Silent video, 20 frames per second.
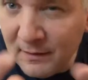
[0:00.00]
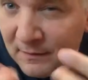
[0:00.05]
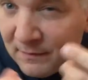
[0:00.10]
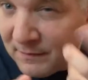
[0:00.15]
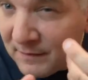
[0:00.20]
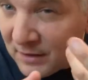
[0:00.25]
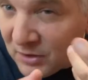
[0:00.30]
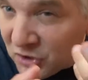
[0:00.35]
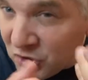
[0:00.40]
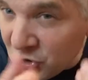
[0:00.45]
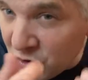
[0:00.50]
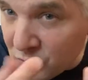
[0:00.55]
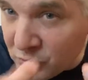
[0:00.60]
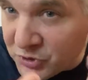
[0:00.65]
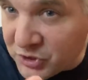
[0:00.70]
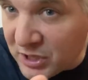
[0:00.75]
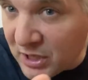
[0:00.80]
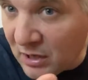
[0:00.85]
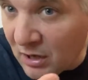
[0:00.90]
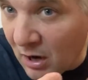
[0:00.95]
the
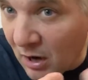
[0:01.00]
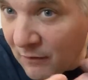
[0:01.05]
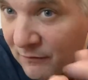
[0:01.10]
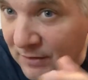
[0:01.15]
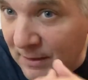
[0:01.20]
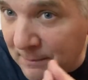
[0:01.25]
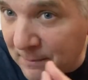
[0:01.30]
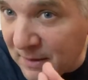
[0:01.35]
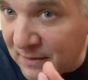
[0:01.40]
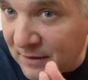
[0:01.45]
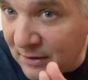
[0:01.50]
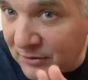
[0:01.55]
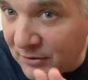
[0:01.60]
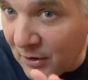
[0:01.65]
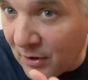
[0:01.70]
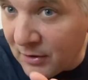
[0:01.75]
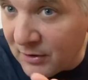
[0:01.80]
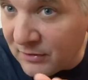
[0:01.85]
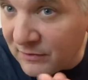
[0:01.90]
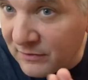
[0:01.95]
using of the
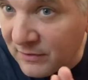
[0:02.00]
pentatonic